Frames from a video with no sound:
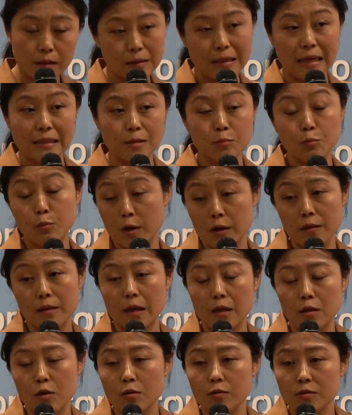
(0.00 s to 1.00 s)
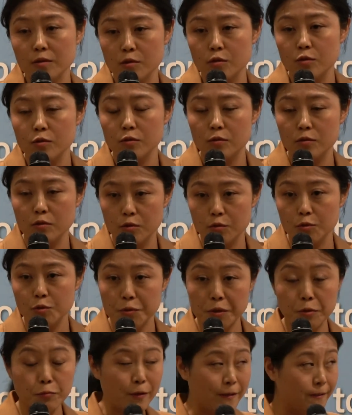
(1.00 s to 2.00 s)
That's where they use to
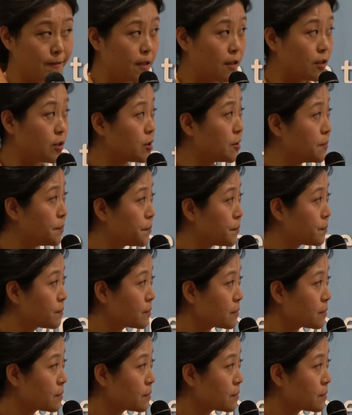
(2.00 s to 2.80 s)
doing research.